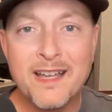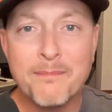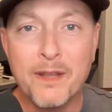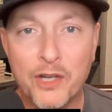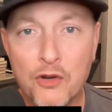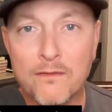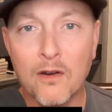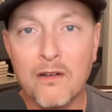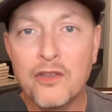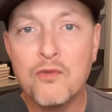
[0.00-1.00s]

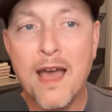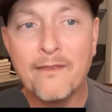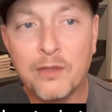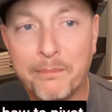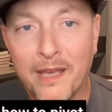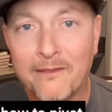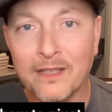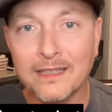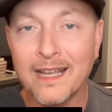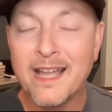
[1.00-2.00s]
maneuver, you have to pivot.